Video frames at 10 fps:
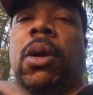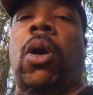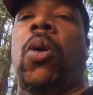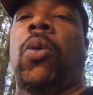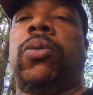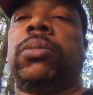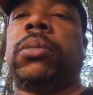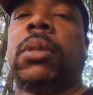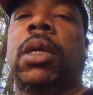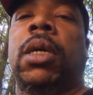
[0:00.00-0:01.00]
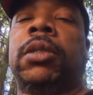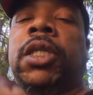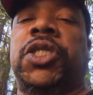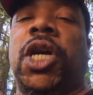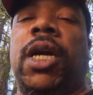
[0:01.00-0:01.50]
Oh.
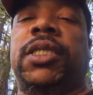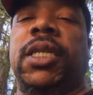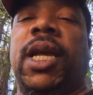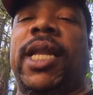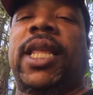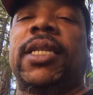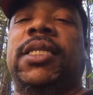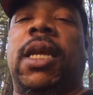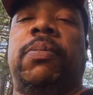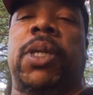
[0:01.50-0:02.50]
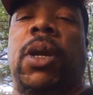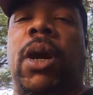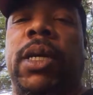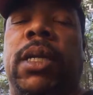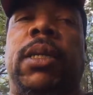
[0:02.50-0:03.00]
The Johnson got that St.
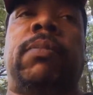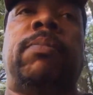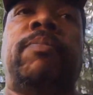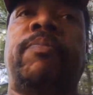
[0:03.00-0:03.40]
Bernard in it.